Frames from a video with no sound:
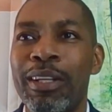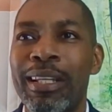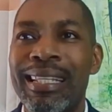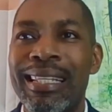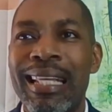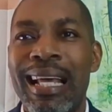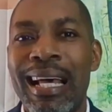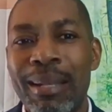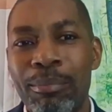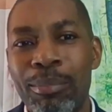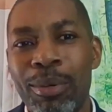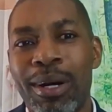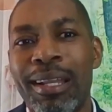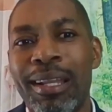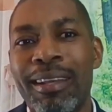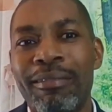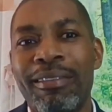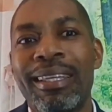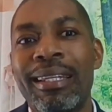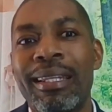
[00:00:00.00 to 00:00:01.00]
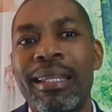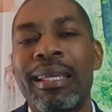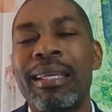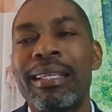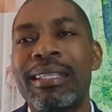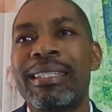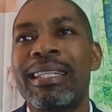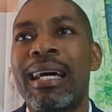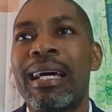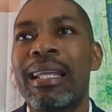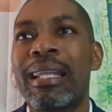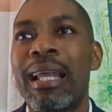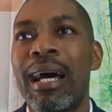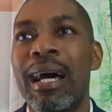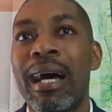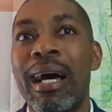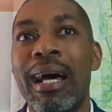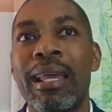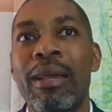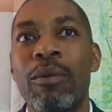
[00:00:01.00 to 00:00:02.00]
The sad part of it is that
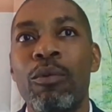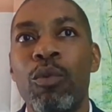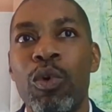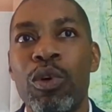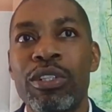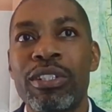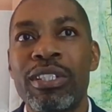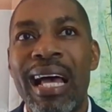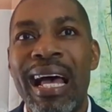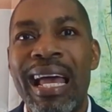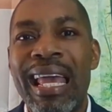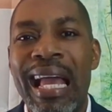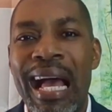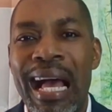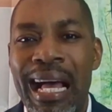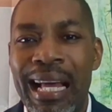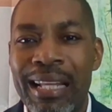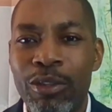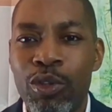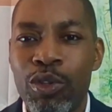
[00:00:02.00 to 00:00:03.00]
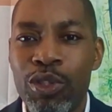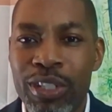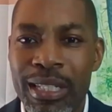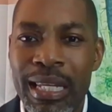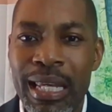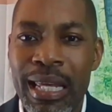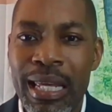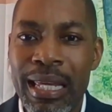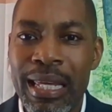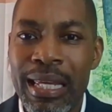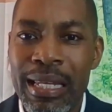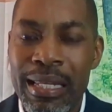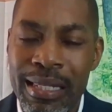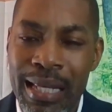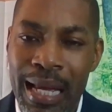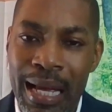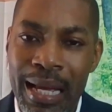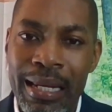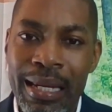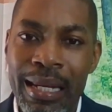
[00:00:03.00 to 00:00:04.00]
I had to stay
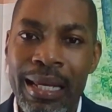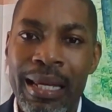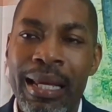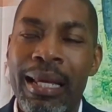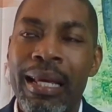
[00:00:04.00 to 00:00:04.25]
inside.